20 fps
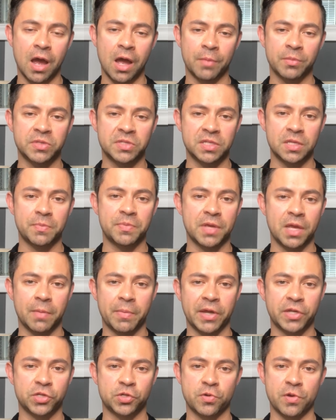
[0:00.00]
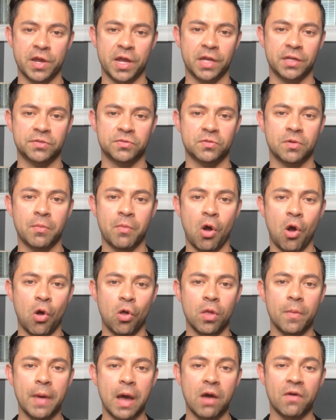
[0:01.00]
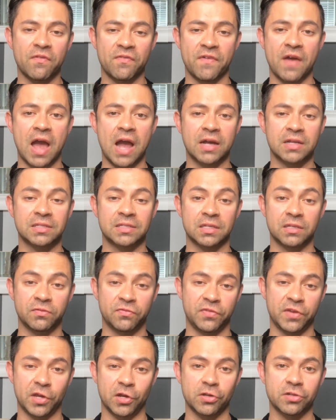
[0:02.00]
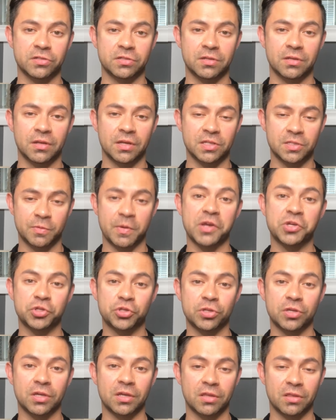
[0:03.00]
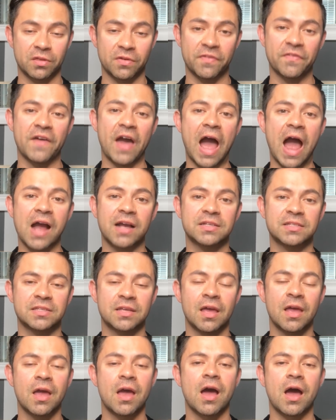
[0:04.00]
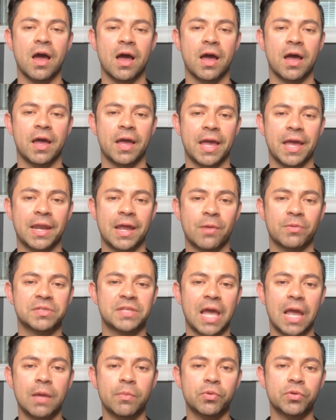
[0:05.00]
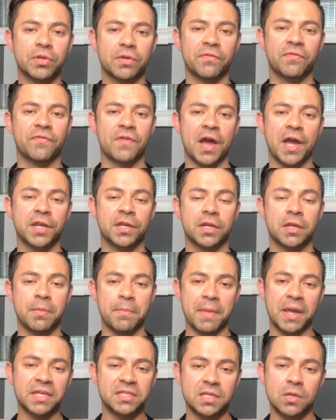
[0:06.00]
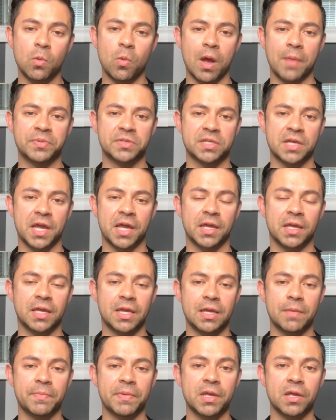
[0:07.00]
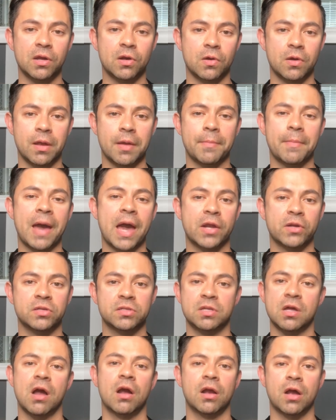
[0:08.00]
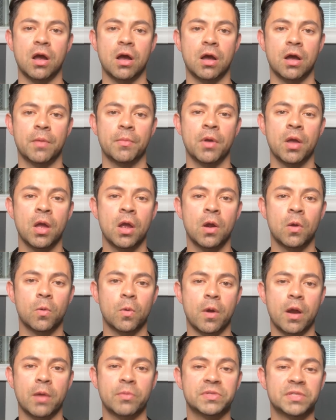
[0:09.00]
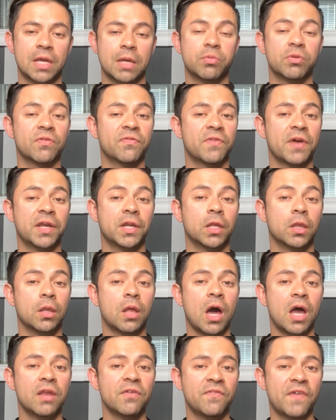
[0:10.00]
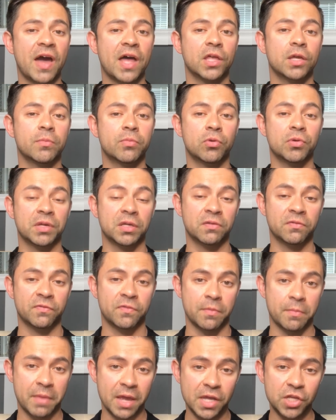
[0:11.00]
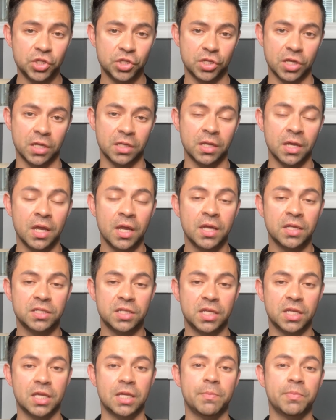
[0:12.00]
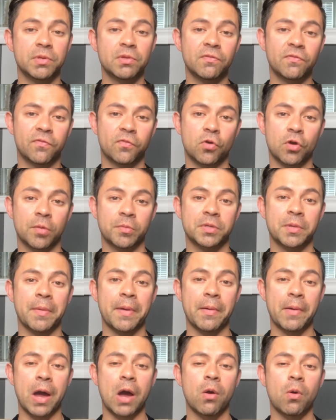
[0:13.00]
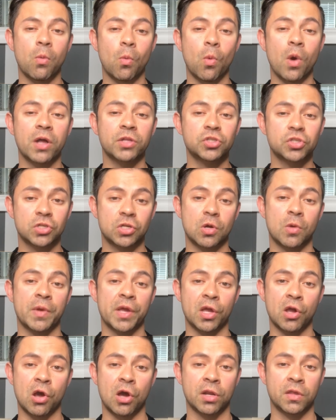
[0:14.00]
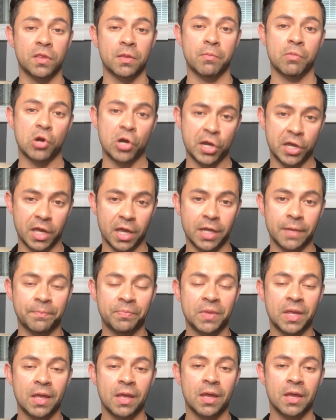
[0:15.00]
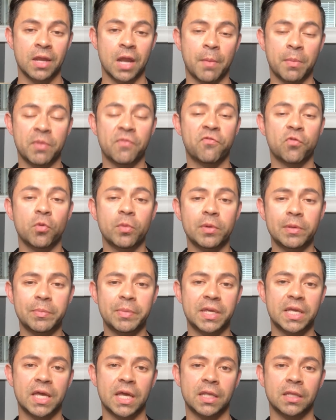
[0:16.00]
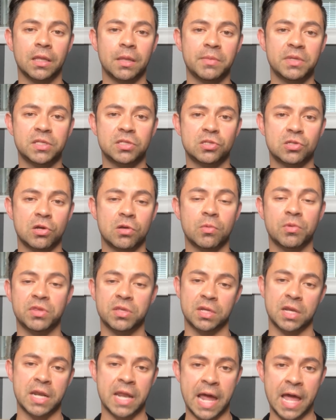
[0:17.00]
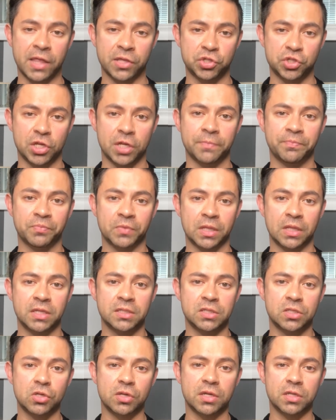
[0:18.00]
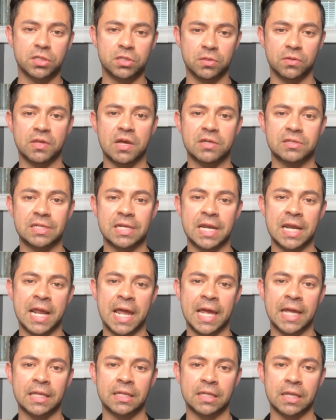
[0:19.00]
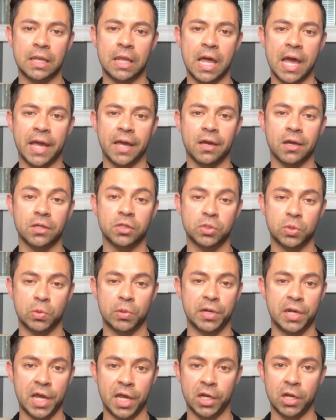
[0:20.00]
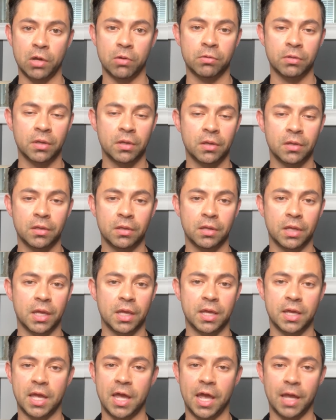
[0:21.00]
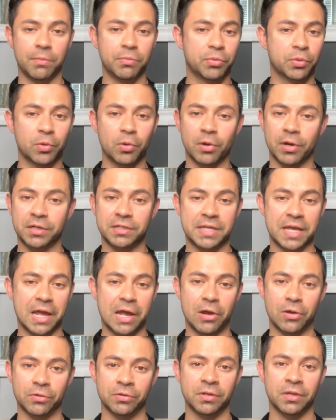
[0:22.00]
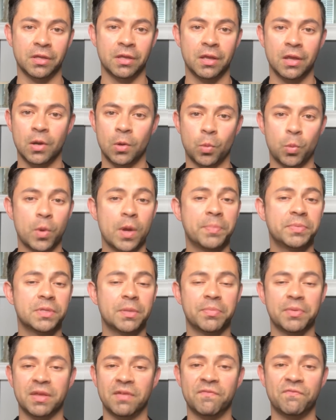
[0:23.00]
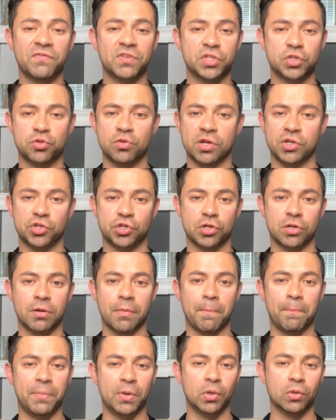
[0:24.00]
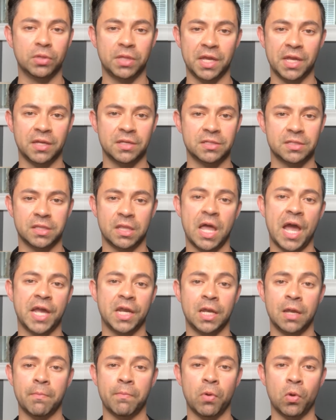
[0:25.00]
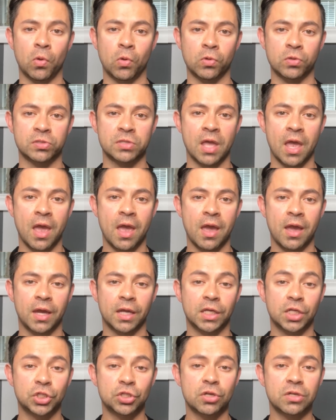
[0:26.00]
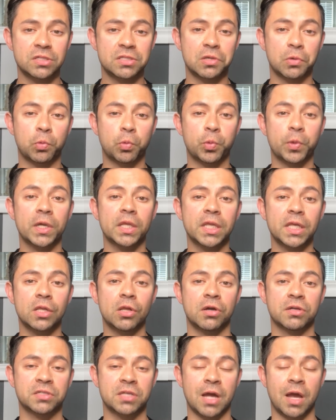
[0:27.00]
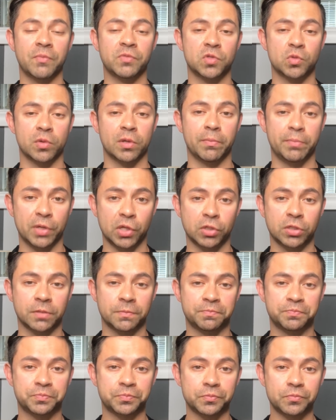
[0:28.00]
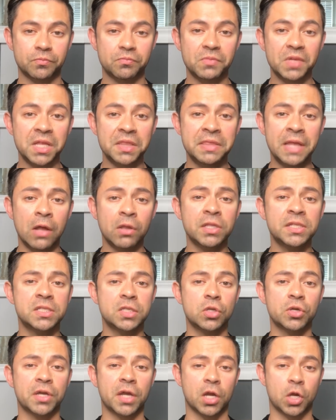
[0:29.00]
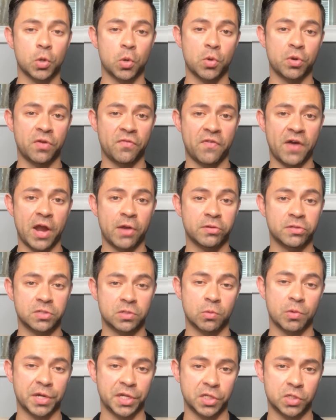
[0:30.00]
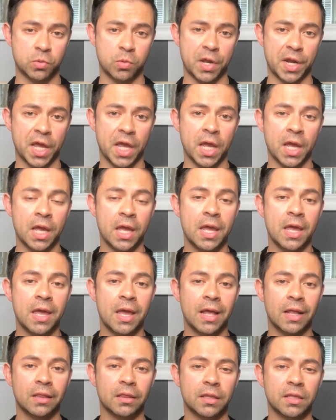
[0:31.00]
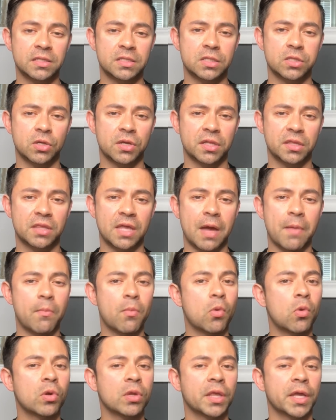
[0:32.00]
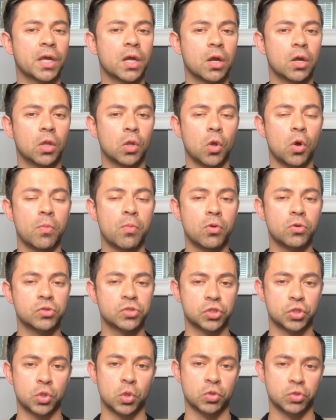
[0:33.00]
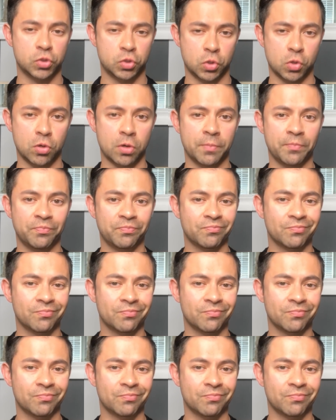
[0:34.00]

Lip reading: I'm a CPA by trade, so I'm all about facts and figures, especially the facts. And I was able to find an amazing website, keepingcurrentmatters.com, where I was able to find a lot of valuable information to keep you informed about what's going on in the market. Now, before we begin, let me start with an analogy. Let's look at 2008 like a tornado. It came through our town, ripped up infrastructure, buildings, lighting poles, and it took us a really long time to rebuild. Now let's look at coronavirus 2020. Let's look at that more like a global snowstorm.